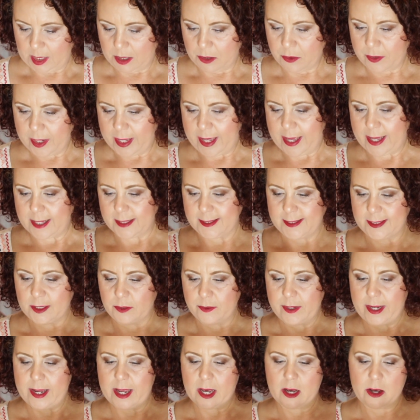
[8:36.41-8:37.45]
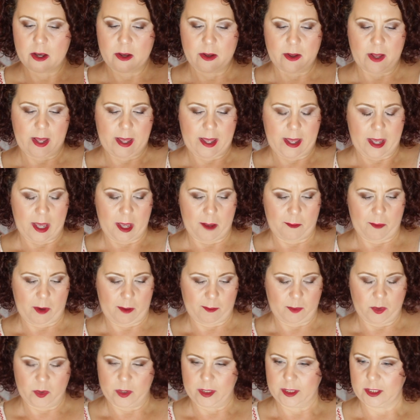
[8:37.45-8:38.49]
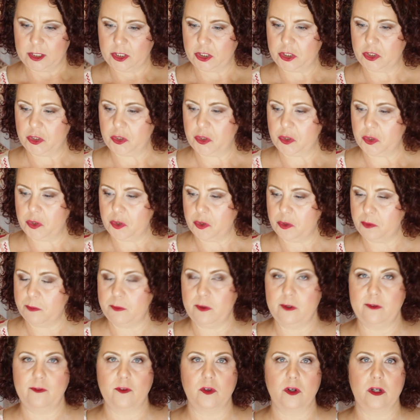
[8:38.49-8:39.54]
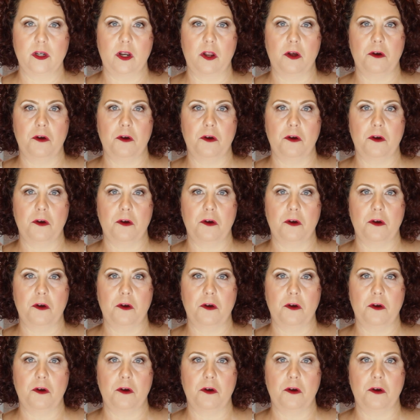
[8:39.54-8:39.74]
Okay, so now um, I'm going to move on